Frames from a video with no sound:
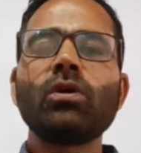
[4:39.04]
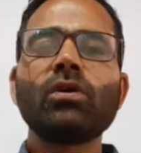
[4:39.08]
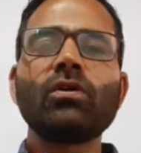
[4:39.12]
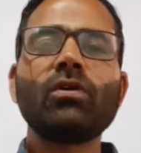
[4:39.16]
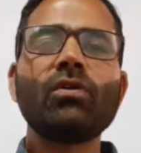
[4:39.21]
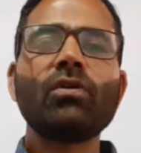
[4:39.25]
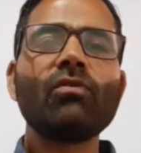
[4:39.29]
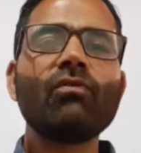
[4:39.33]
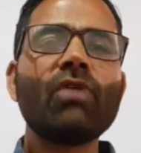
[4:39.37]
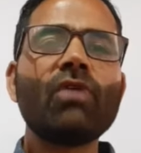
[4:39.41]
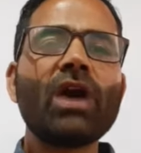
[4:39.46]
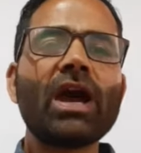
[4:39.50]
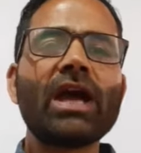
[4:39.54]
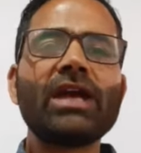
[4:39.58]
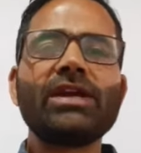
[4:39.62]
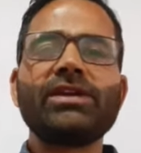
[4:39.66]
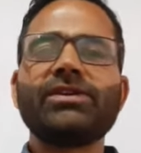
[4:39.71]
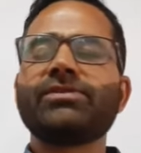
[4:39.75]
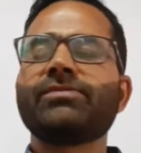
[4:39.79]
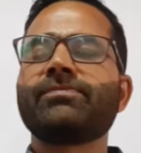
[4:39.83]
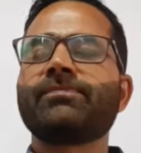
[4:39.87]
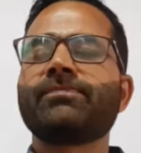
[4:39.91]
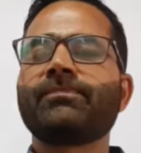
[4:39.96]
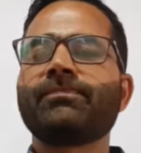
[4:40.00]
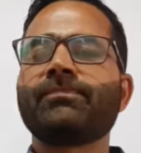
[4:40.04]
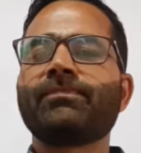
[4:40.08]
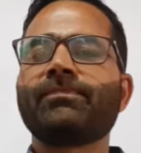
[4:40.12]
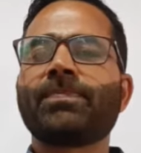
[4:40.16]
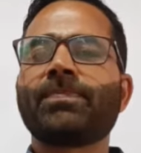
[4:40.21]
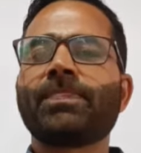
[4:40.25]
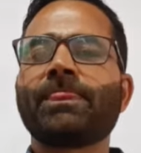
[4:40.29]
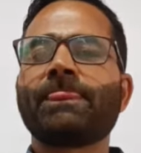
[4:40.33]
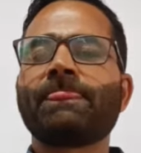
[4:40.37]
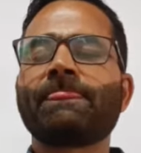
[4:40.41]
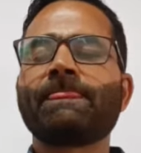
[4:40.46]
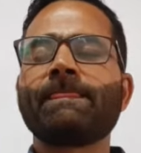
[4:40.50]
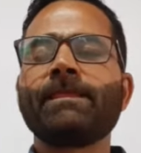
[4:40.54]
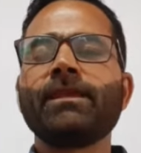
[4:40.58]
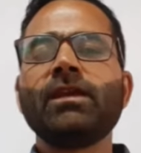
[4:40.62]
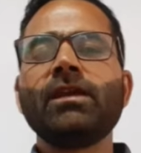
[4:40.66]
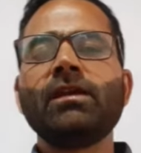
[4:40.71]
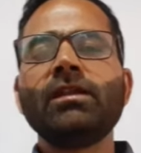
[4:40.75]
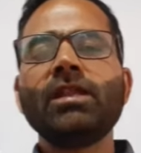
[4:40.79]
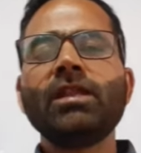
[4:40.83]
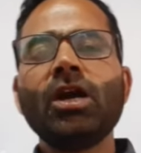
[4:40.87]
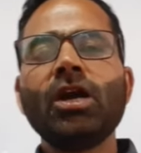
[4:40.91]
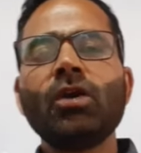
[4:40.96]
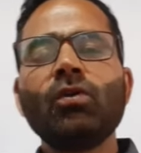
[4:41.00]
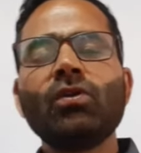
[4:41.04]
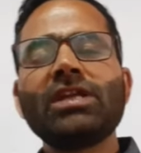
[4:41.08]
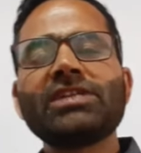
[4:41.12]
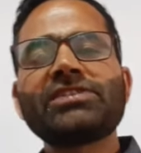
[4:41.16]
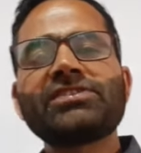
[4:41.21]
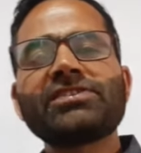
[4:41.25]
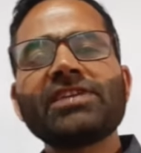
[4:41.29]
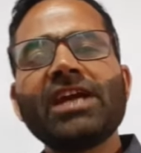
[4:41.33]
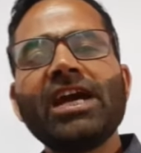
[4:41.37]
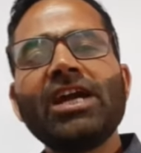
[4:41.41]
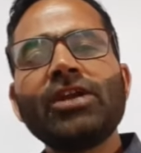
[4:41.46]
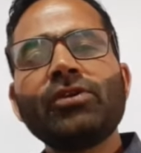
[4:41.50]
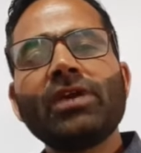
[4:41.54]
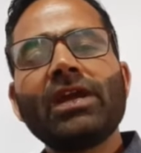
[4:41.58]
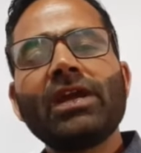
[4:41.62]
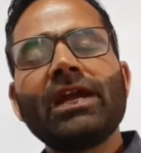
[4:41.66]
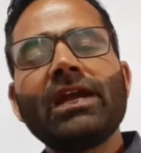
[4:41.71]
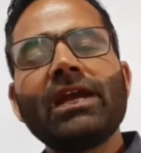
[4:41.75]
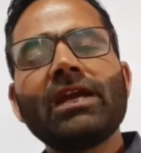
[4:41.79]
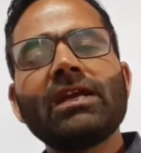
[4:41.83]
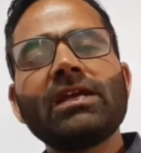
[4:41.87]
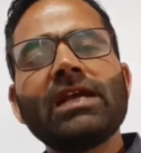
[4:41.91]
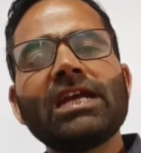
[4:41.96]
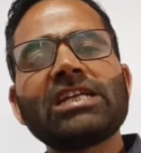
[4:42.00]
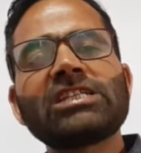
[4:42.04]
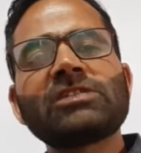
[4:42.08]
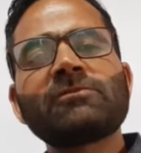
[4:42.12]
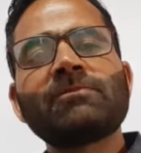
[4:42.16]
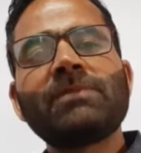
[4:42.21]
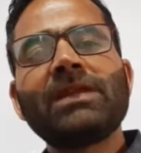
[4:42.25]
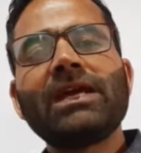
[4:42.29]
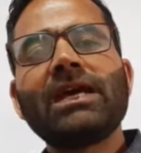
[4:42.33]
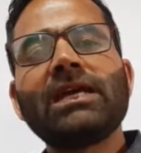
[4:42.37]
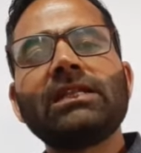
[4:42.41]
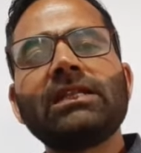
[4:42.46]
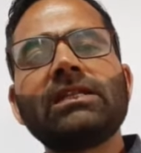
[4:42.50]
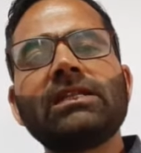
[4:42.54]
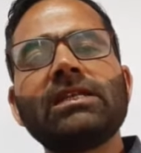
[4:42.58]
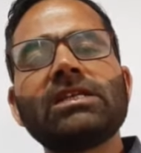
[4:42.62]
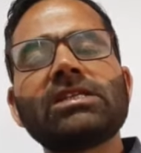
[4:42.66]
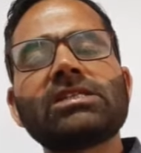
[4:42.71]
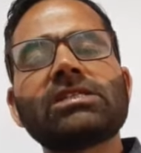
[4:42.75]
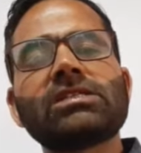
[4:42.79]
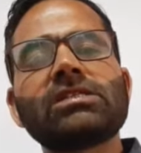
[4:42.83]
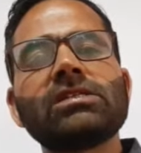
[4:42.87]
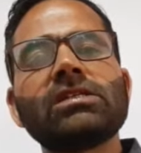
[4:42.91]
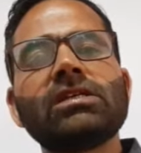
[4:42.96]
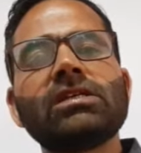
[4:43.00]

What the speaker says: white. Now let's try to explain this